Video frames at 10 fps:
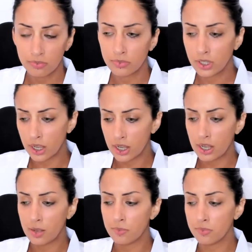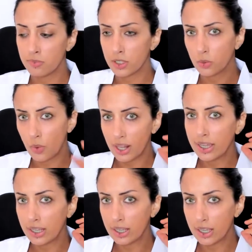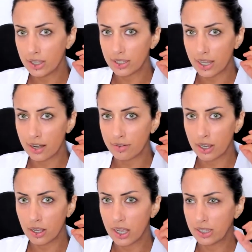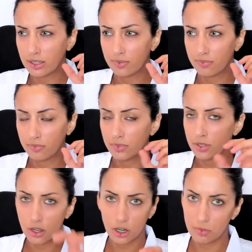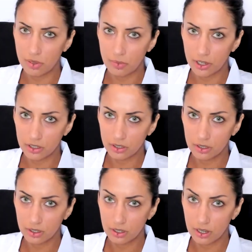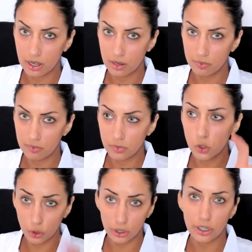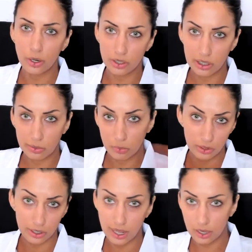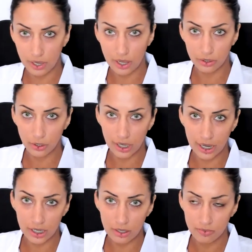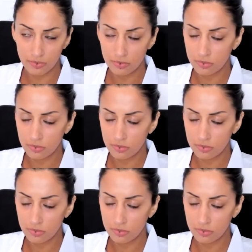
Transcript: The swelling in this area, it's not going to be much. You're going to notice it more than anyone else looking at you.